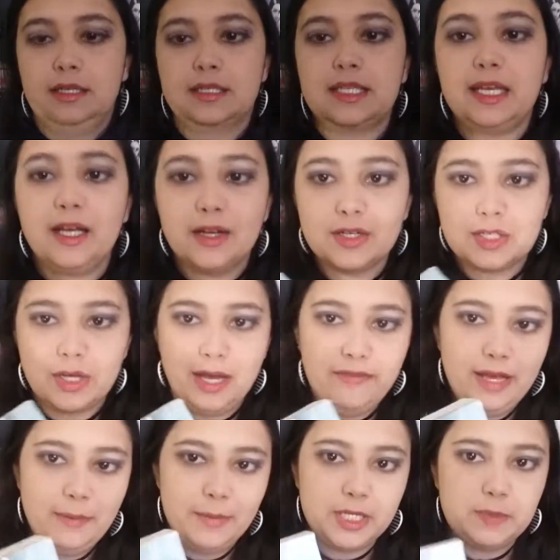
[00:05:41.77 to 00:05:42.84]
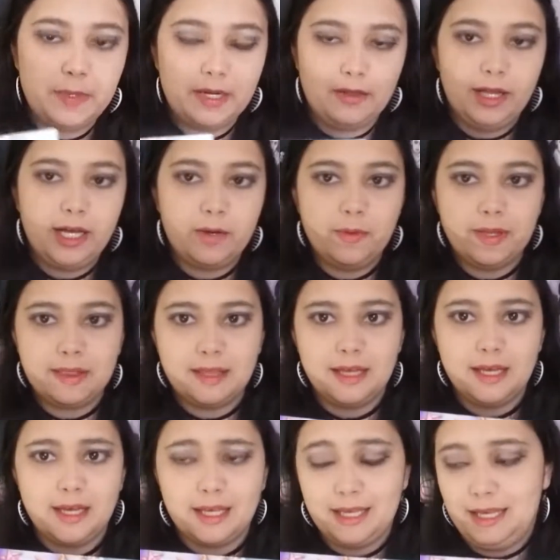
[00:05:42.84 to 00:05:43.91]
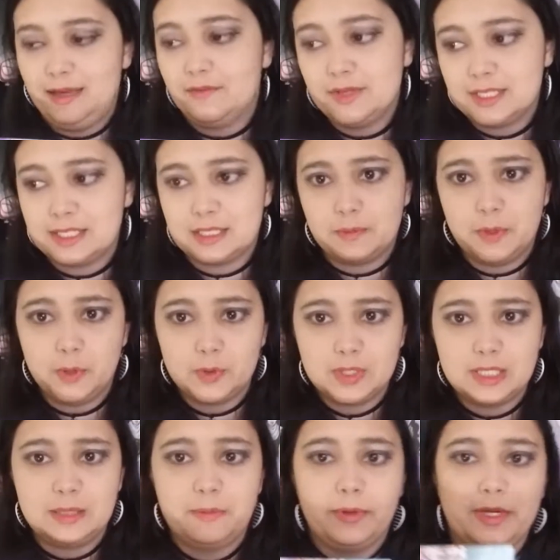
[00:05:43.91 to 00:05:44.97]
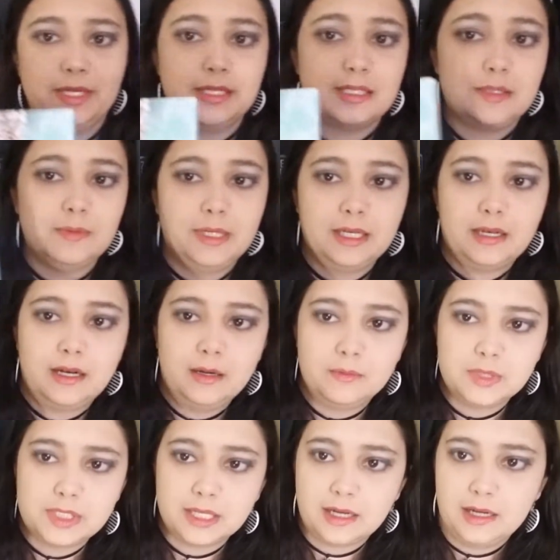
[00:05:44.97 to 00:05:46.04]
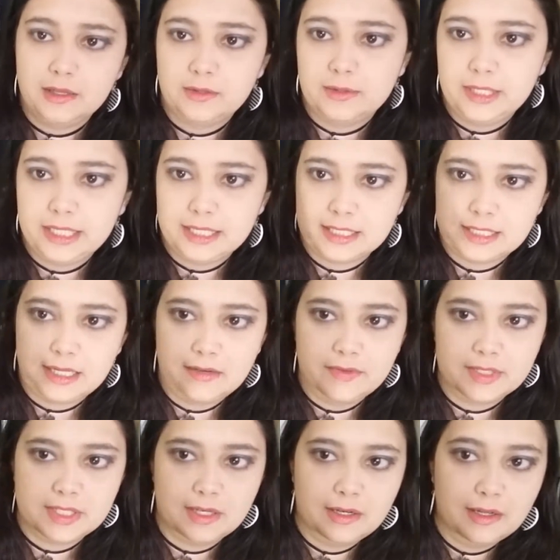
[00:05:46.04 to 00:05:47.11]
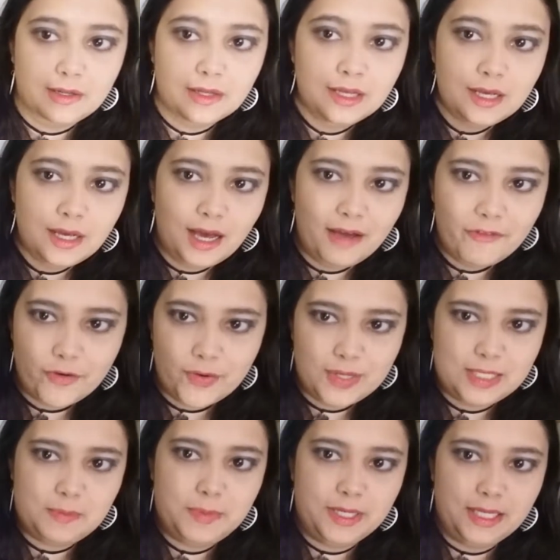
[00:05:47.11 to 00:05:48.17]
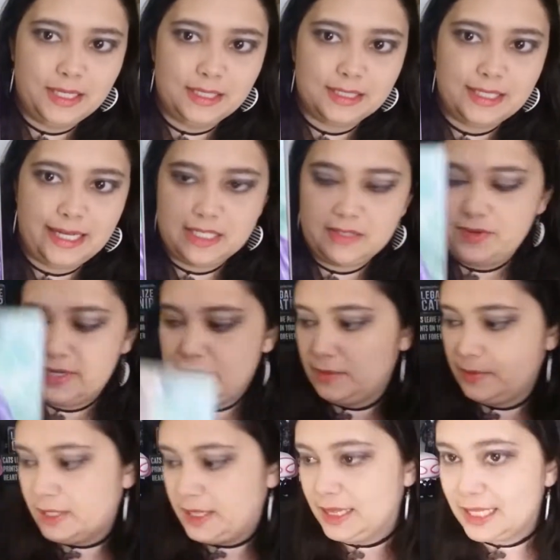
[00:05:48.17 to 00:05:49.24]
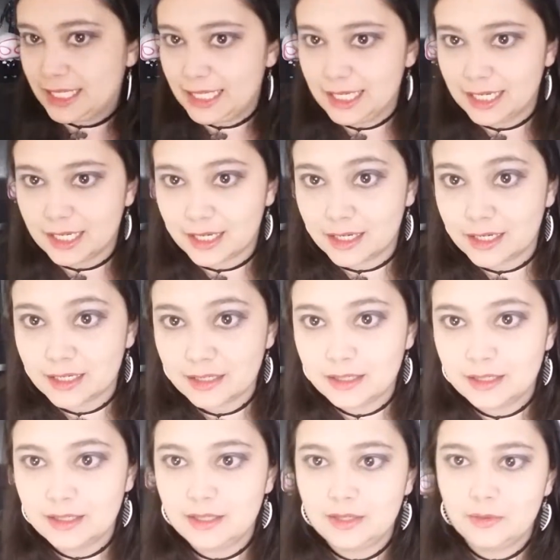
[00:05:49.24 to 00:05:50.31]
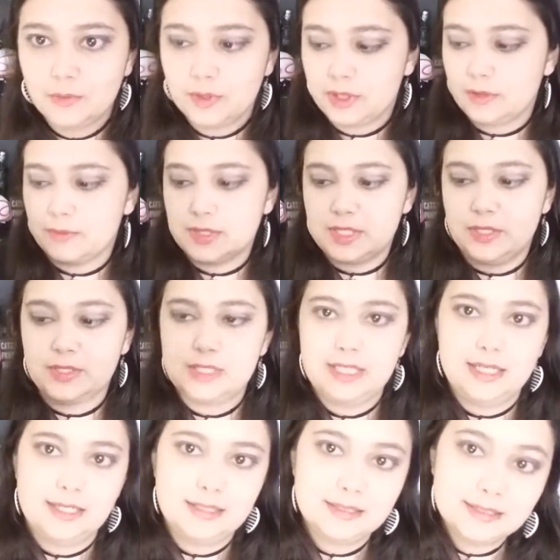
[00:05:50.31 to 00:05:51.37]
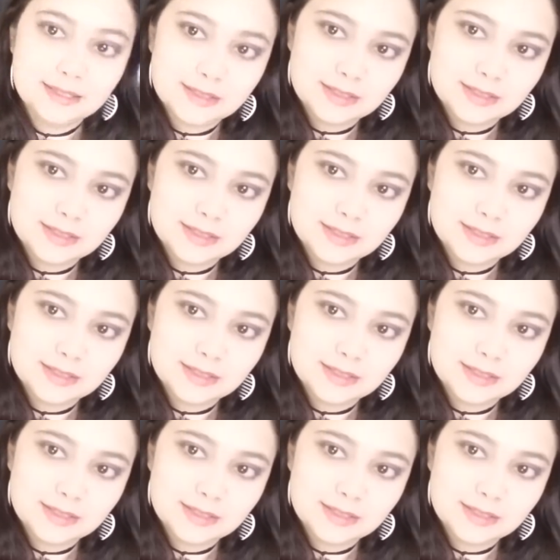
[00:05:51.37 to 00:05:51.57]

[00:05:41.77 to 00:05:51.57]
see here. So I've had much better luck with the canvas as opposed to the prints when it comes to coloring and stuff. I've always been satisfied with the results here.